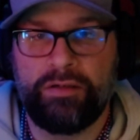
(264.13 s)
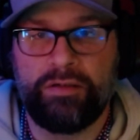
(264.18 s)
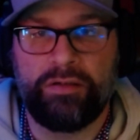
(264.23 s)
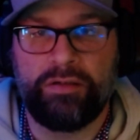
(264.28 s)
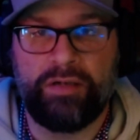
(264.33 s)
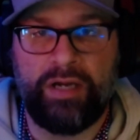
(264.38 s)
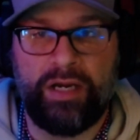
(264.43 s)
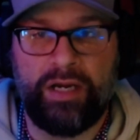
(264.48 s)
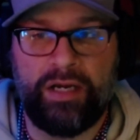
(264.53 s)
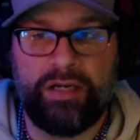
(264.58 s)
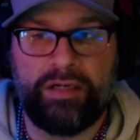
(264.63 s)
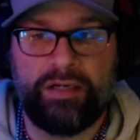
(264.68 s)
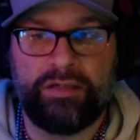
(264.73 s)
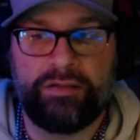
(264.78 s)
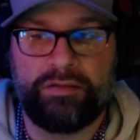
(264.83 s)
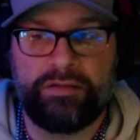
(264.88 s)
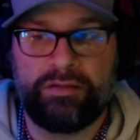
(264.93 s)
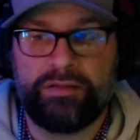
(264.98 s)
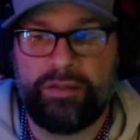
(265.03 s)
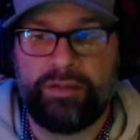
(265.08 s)

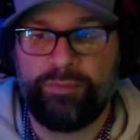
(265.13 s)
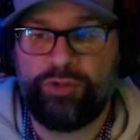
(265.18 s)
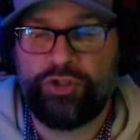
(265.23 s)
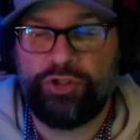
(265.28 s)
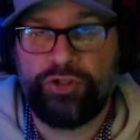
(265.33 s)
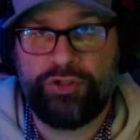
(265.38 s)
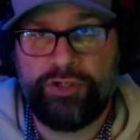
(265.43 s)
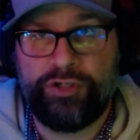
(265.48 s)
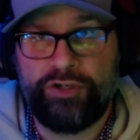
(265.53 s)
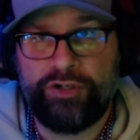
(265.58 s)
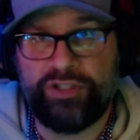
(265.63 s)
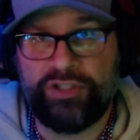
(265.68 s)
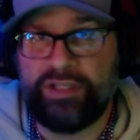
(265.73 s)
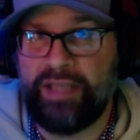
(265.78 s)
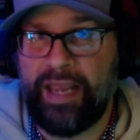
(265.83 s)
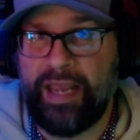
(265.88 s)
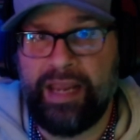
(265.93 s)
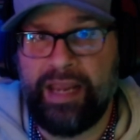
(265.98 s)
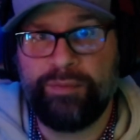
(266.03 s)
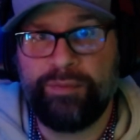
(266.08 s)
And I'm sure there's
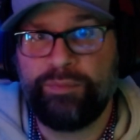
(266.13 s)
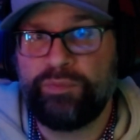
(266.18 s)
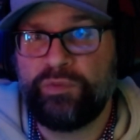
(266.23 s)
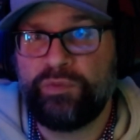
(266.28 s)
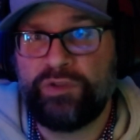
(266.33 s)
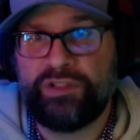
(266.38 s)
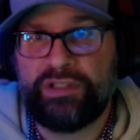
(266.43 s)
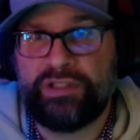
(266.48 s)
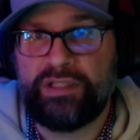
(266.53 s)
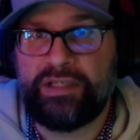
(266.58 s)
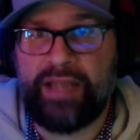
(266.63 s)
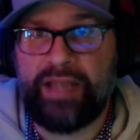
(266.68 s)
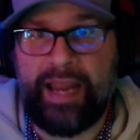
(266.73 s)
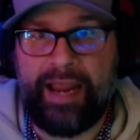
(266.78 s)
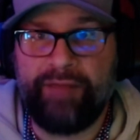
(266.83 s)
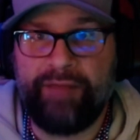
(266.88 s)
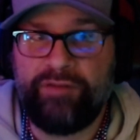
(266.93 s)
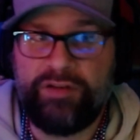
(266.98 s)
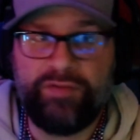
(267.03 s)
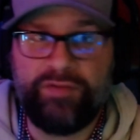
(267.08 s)
games that
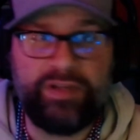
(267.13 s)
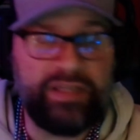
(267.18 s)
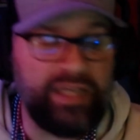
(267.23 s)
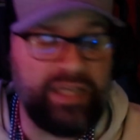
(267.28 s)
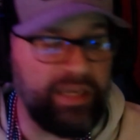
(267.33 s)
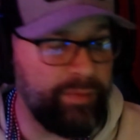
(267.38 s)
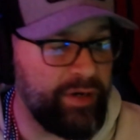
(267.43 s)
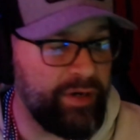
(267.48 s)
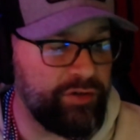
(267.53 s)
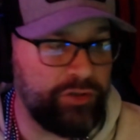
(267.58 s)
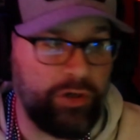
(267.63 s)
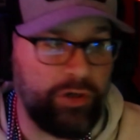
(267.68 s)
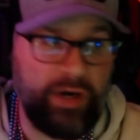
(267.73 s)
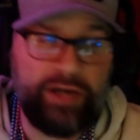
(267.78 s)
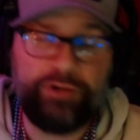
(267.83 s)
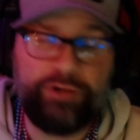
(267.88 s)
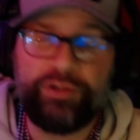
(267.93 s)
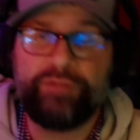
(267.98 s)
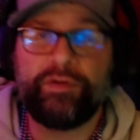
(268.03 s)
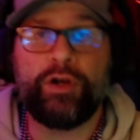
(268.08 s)
haven't even came out or I
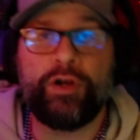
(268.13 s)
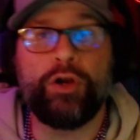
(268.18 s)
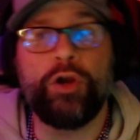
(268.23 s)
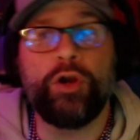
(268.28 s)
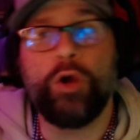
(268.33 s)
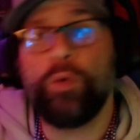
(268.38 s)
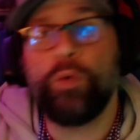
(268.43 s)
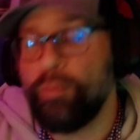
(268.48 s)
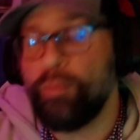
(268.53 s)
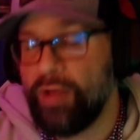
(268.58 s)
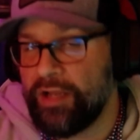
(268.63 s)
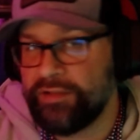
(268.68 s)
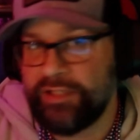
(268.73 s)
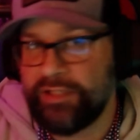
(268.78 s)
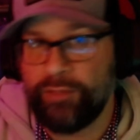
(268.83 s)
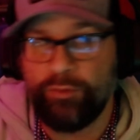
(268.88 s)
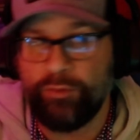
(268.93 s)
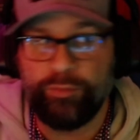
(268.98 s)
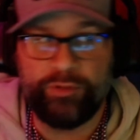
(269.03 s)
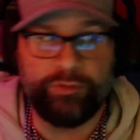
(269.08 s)
don't even know about
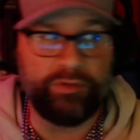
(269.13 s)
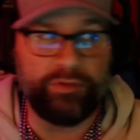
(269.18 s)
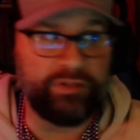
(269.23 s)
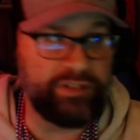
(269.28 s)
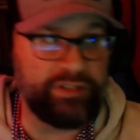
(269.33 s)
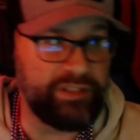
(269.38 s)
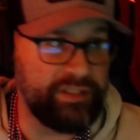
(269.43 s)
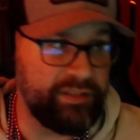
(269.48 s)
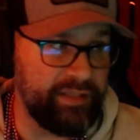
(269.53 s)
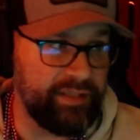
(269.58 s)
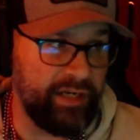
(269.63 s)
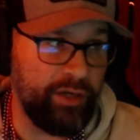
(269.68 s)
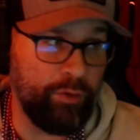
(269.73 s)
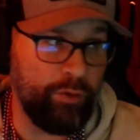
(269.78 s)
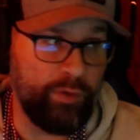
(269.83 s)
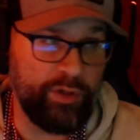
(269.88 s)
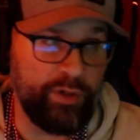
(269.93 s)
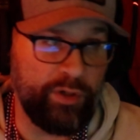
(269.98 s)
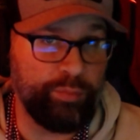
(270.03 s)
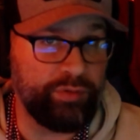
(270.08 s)
that will be released that I
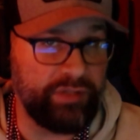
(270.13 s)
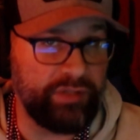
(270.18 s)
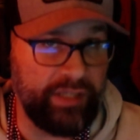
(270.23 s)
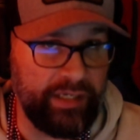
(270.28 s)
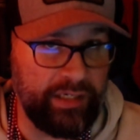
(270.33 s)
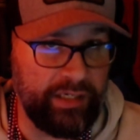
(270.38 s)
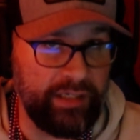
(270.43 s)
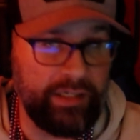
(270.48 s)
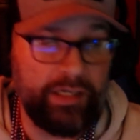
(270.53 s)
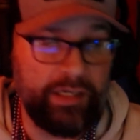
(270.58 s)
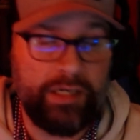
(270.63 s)
want to play.